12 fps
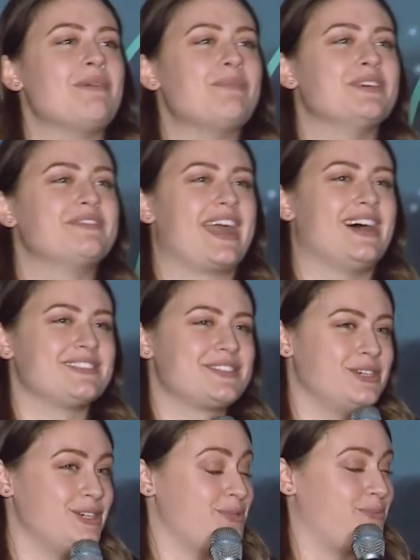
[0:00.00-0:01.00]
of
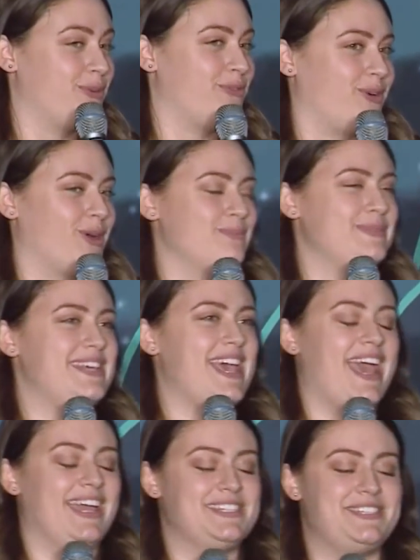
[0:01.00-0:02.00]
counselors performed
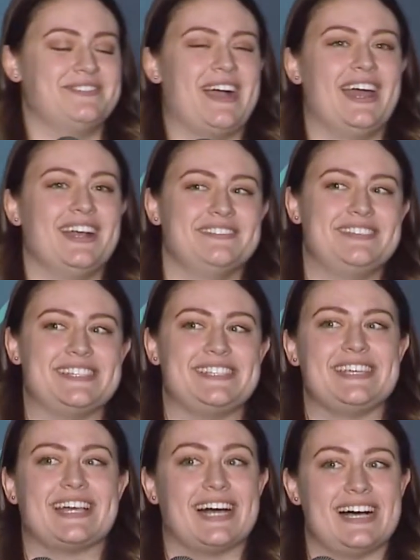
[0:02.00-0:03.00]
a duet of
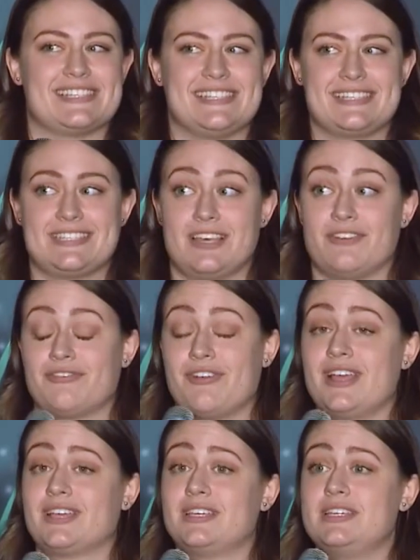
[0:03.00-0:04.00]
Disney classics that
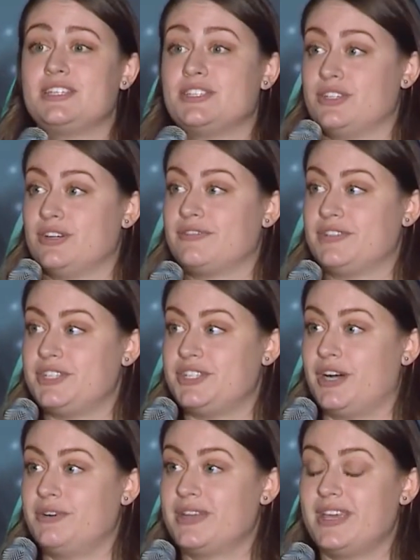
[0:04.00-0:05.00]
frankly deserved a
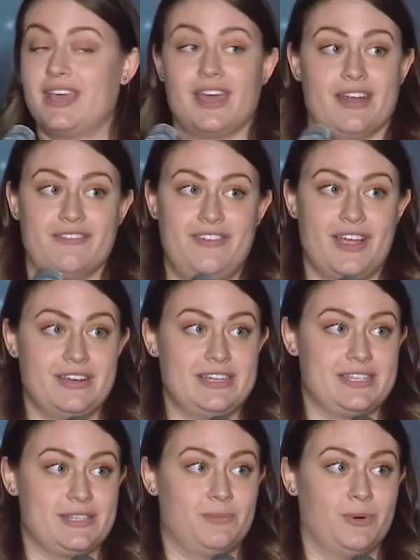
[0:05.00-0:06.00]
Tony, and I'm very
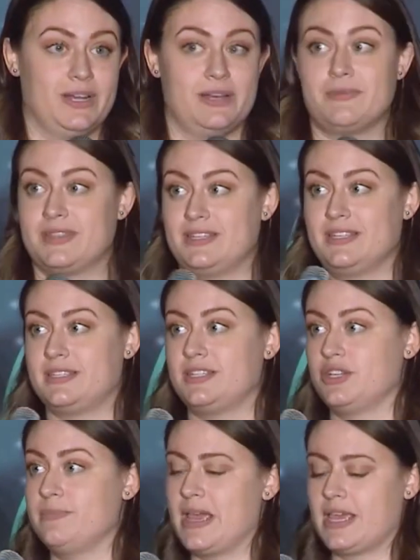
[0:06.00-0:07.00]
disappointed with the
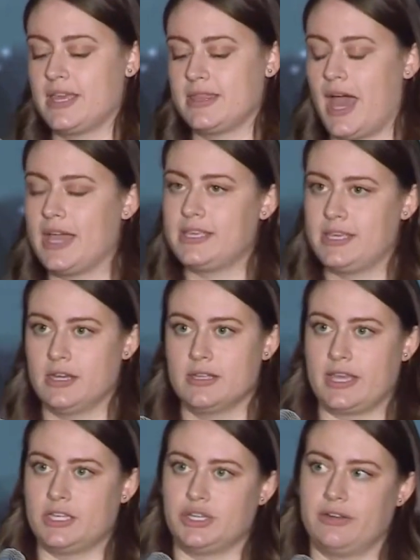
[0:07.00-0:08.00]
decision-making that year.
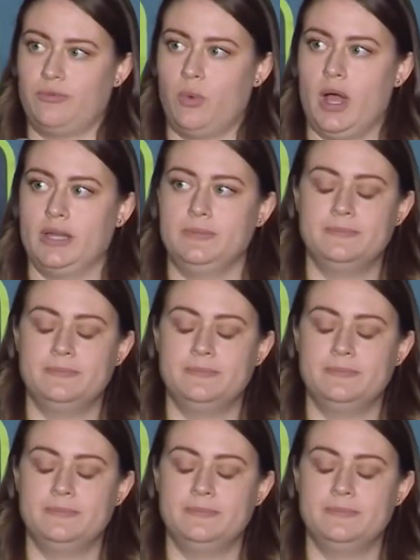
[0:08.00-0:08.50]
They should have won.